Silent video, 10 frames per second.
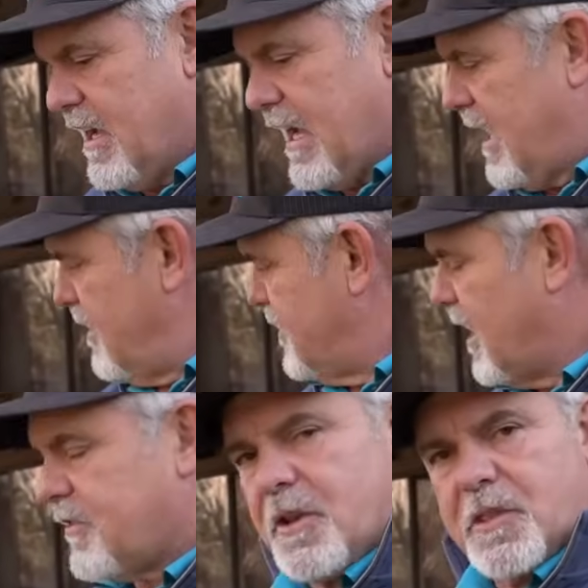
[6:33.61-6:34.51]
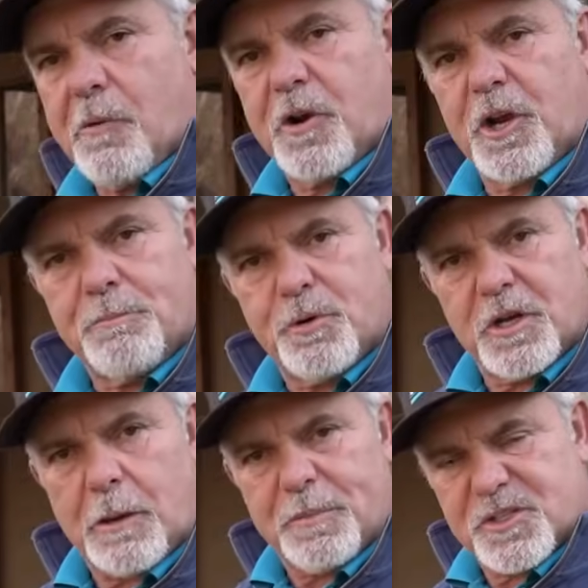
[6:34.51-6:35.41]
I thought that they were going to
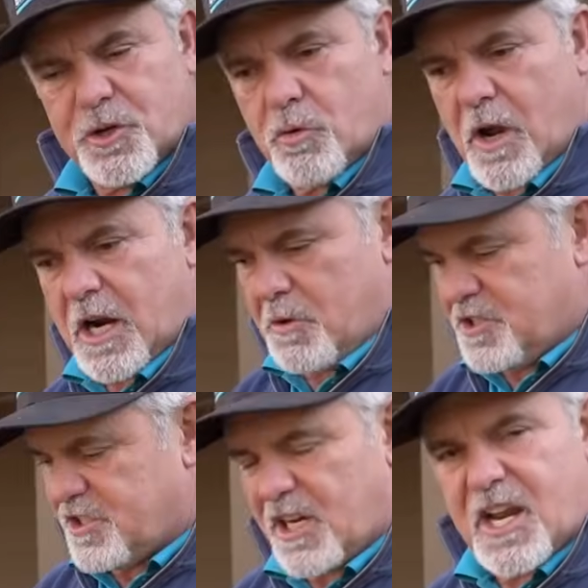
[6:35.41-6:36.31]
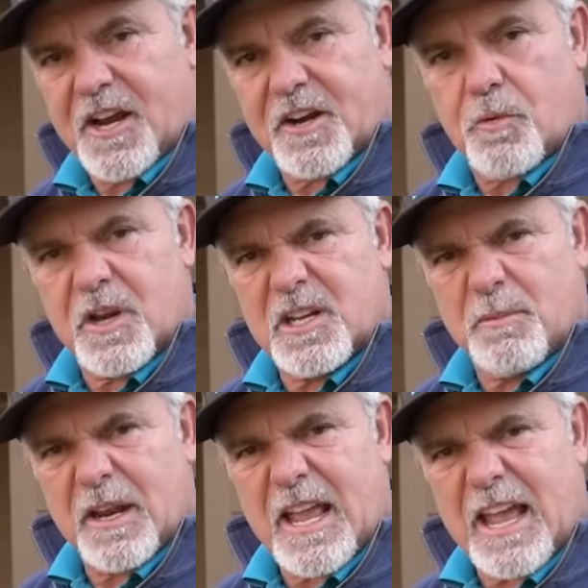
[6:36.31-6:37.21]
put up a Durock, which is a concrete,
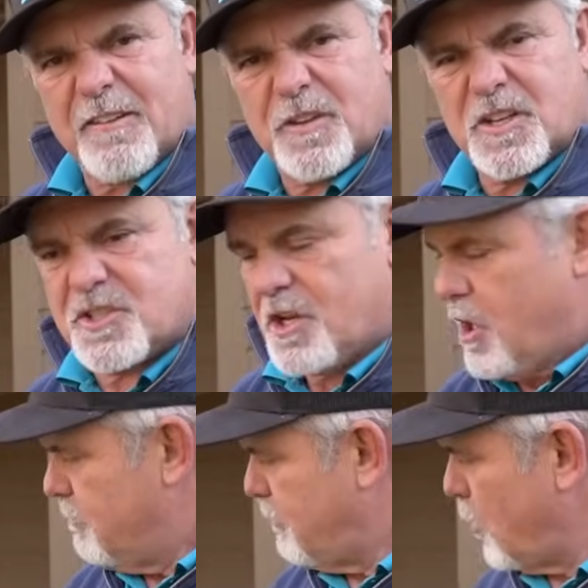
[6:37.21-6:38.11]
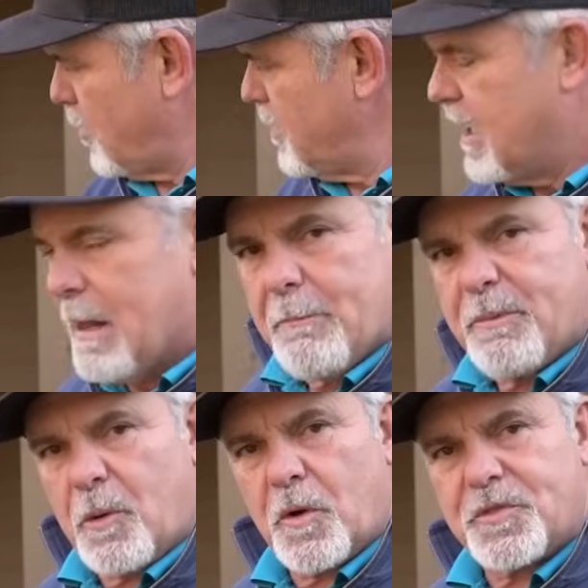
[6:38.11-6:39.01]
about a half inch board,
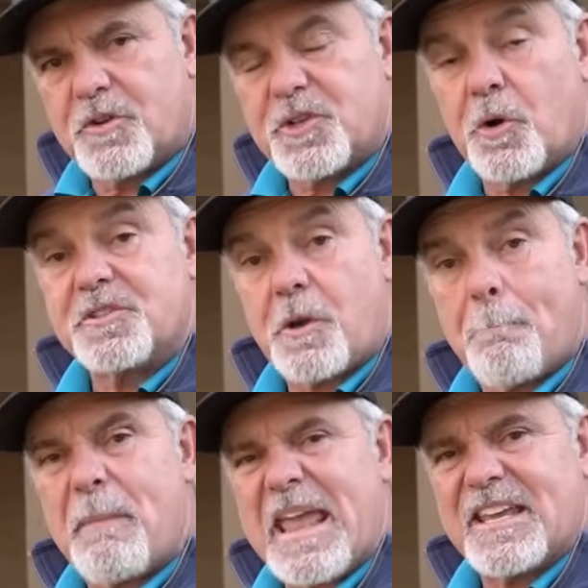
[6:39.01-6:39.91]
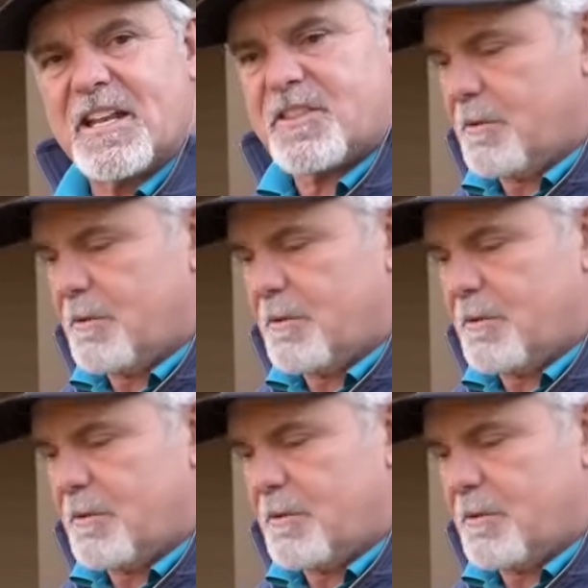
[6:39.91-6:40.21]
but what they're doing is they're making it